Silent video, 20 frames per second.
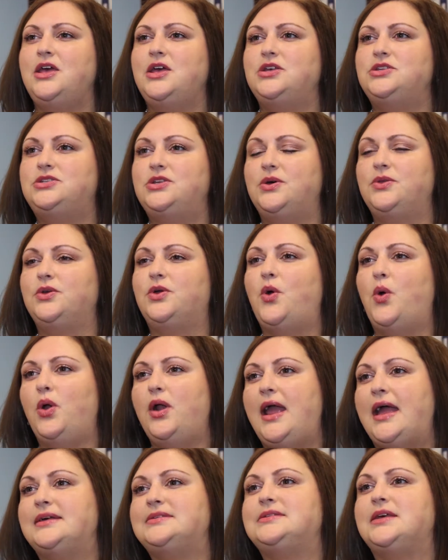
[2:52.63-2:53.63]
So the court
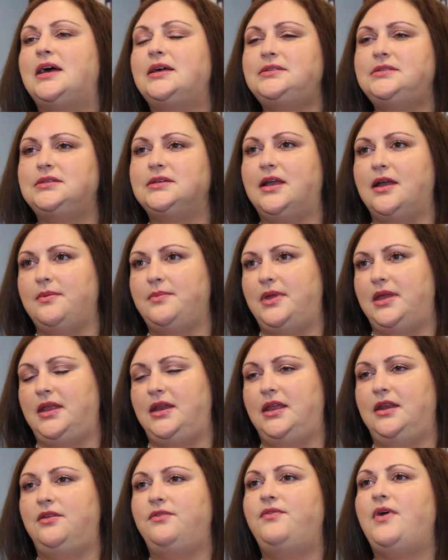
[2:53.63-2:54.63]
asked us to come in
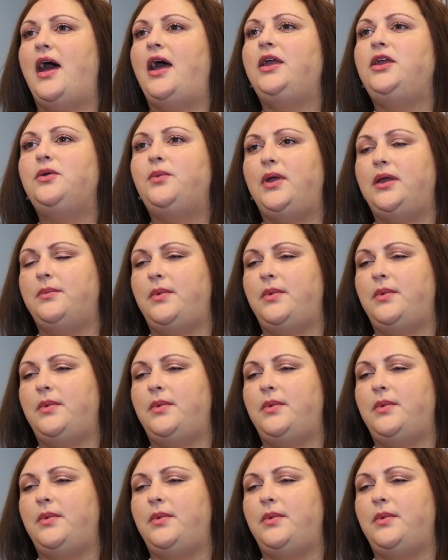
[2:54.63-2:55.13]
and evaluate